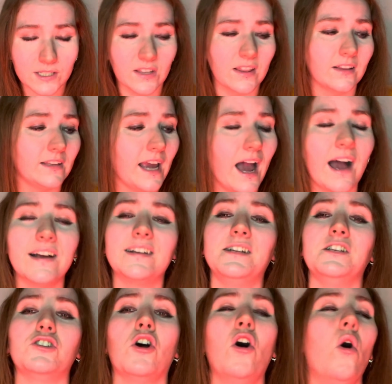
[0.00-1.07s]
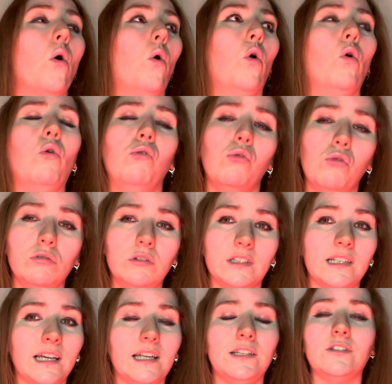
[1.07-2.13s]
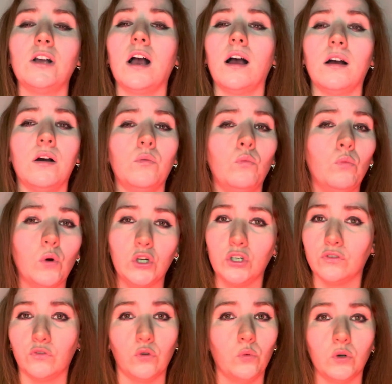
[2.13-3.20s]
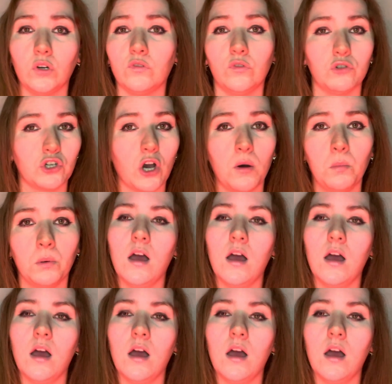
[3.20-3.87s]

I think the actors all did a wonderful, wonderful job.